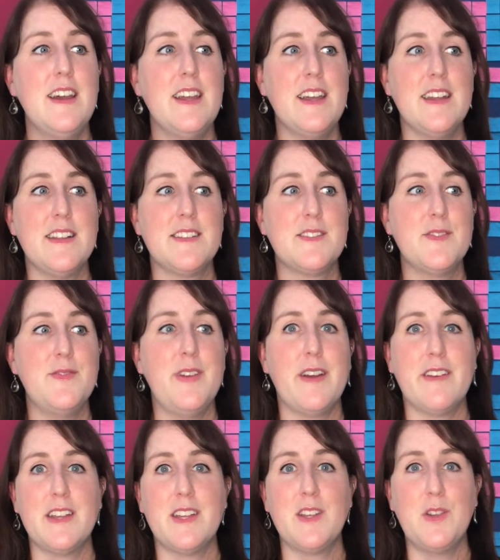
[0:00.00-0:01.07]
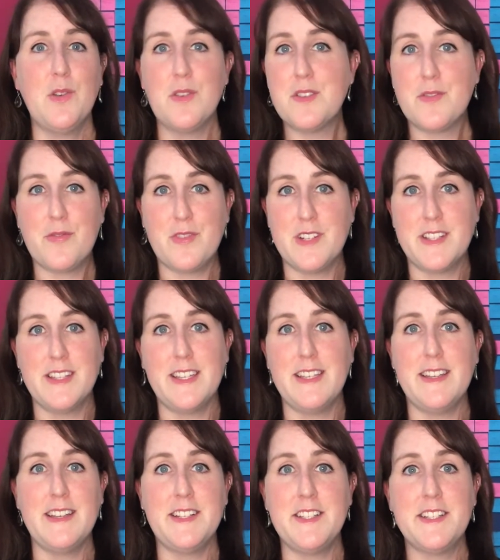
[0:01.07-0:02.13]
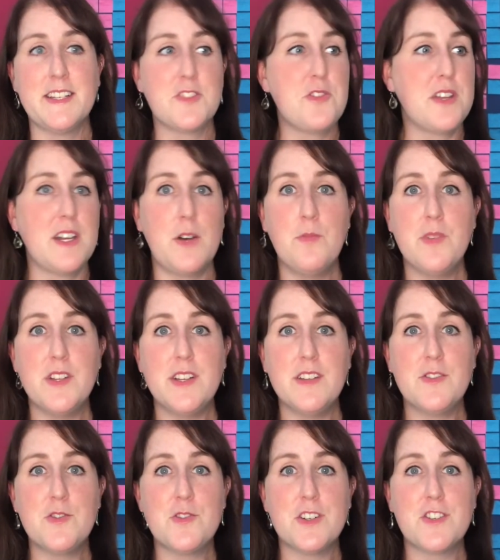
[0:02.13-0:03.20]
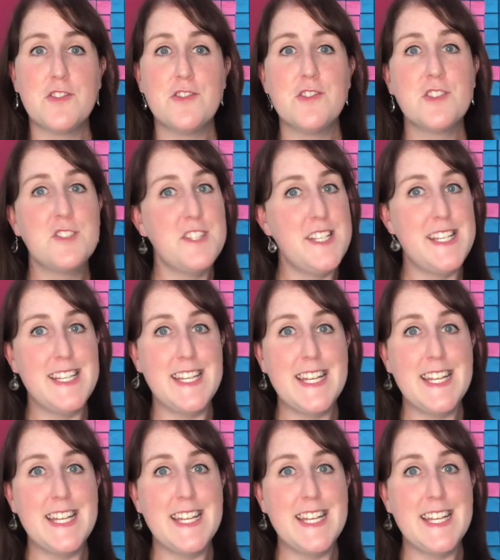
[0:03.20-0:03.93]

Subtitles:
It's very user-friendly. It didn't actually come with any instructions because it didn't